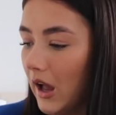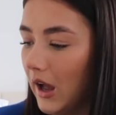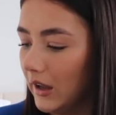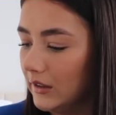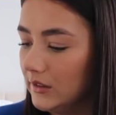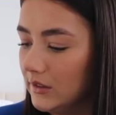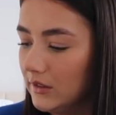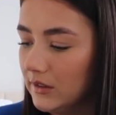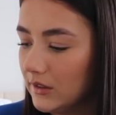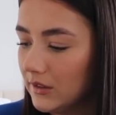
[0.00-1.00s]

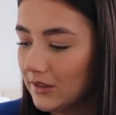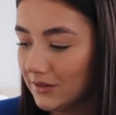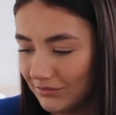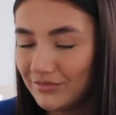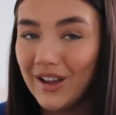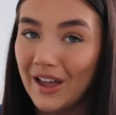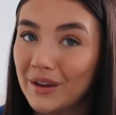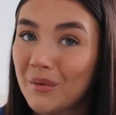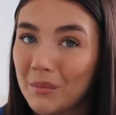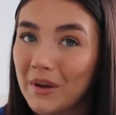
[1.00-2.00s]
And I
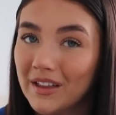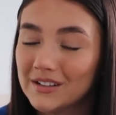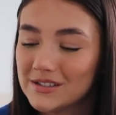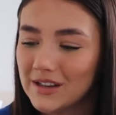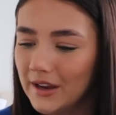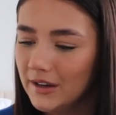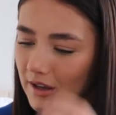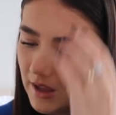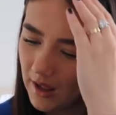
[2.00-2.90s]
think I'm going to make that today.